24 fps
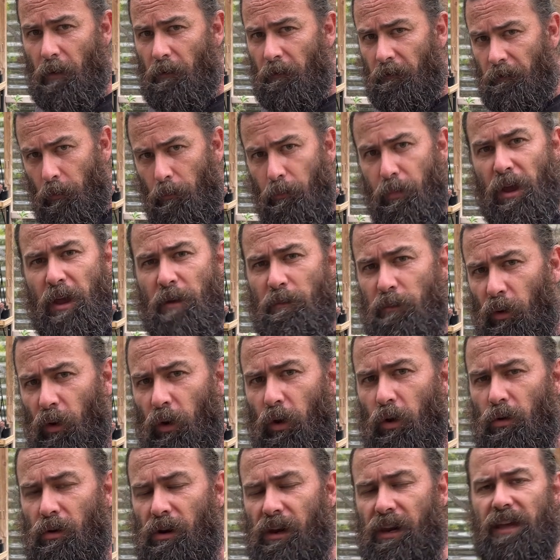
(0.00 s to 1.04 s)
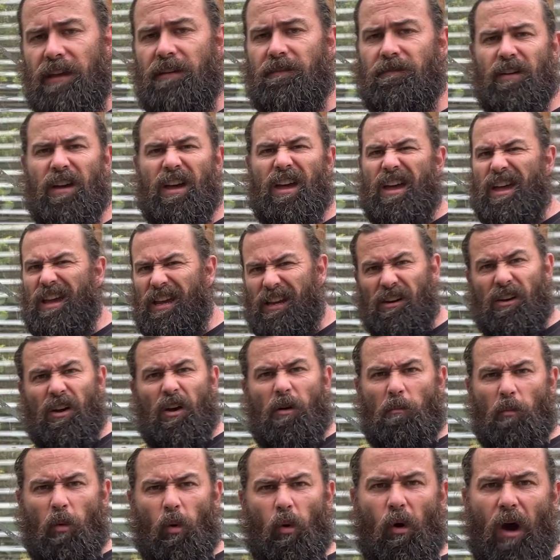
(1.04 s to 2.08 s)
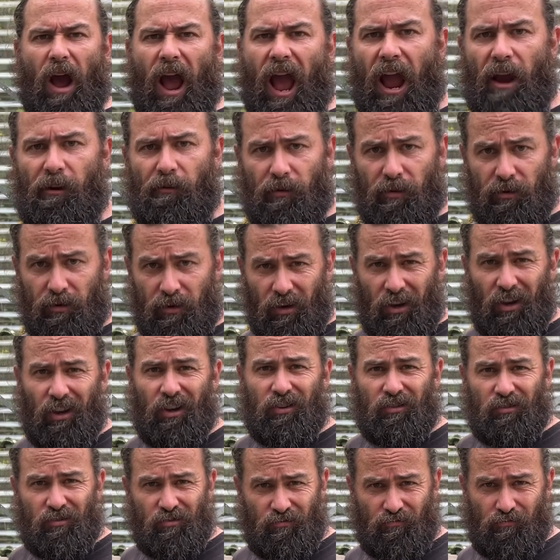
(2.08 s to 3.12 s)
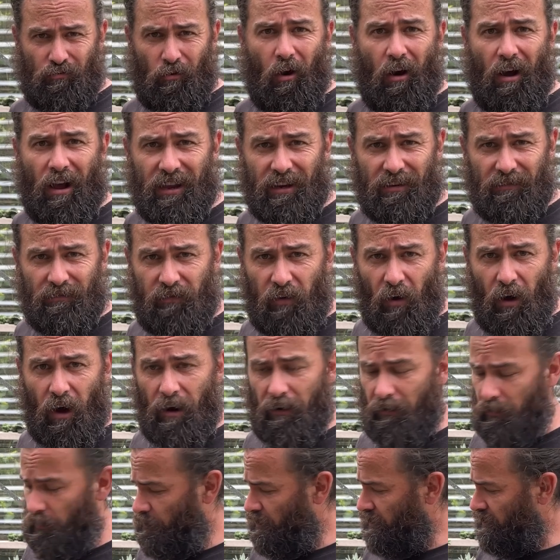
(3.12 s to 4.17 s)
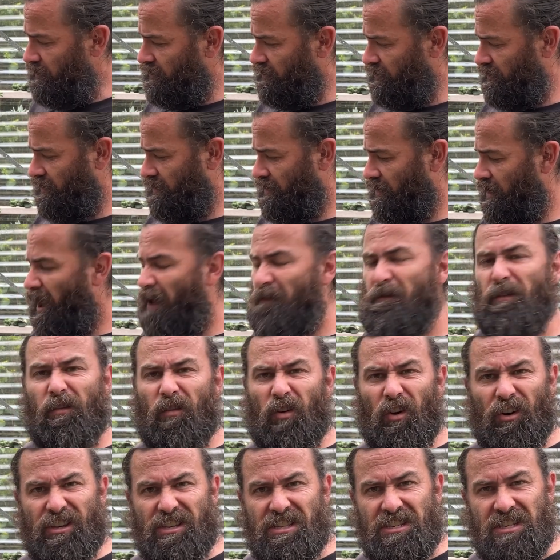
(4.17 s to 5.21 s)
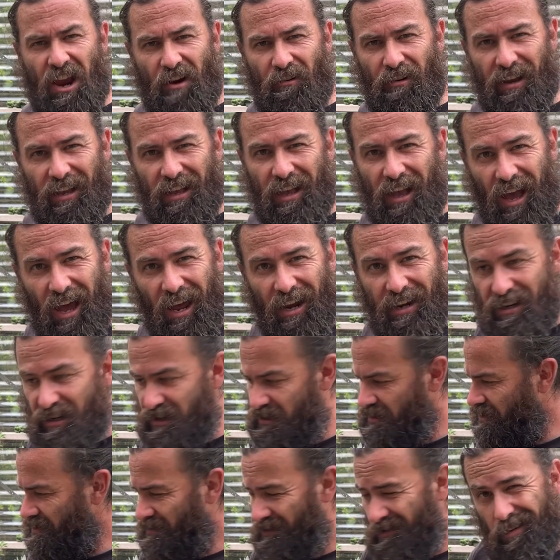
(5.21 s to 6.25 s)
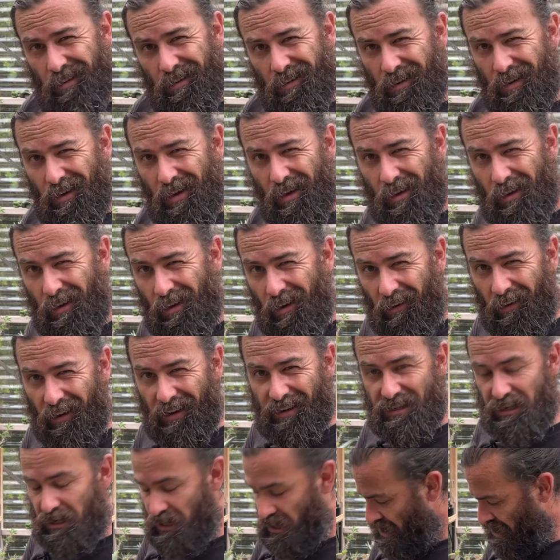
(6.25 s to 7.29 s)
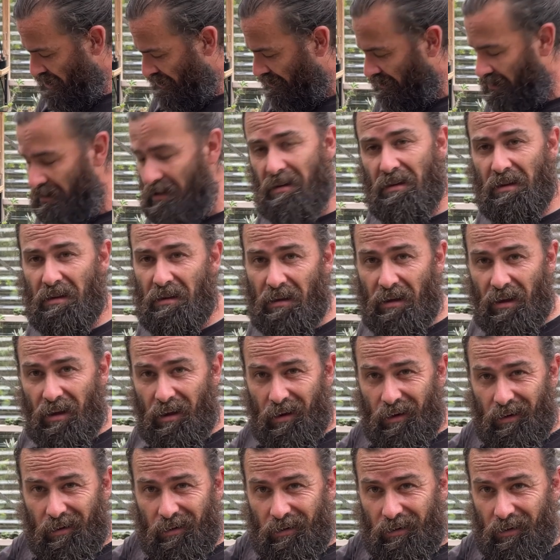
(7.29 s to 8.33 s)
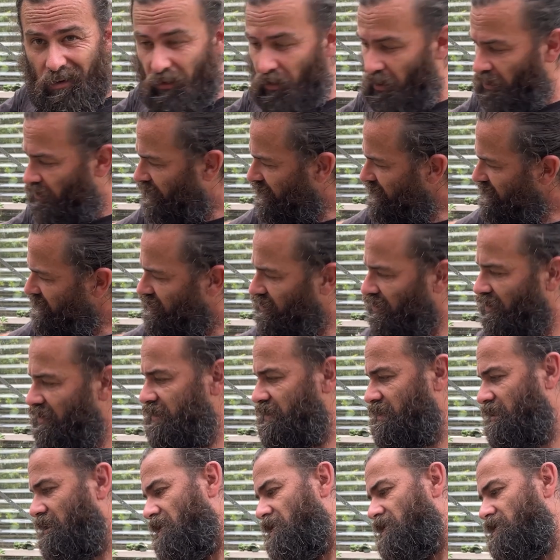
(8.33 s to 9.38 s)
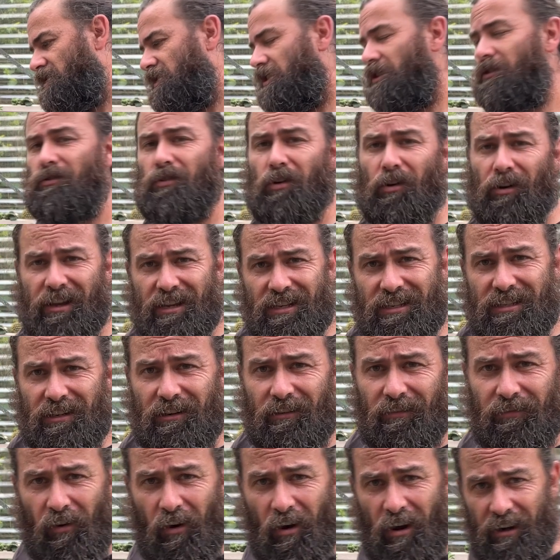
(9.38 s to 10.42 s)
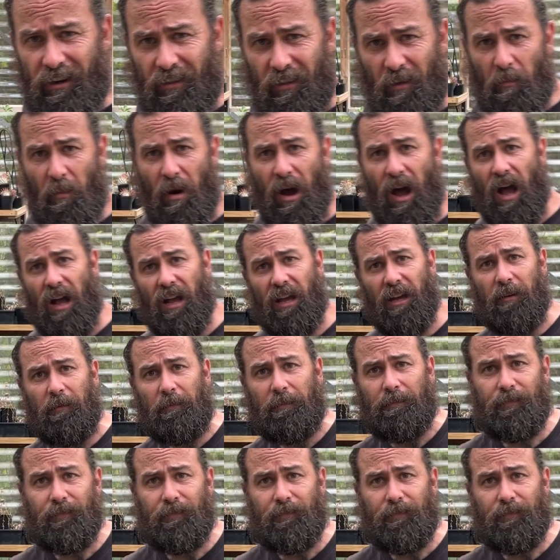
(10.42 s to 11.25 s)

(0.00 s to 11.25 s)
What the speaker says: for people who live in more arid, dry environments. If you've got a xeric garden, ideal. Although these guys, still not easy to find in the market.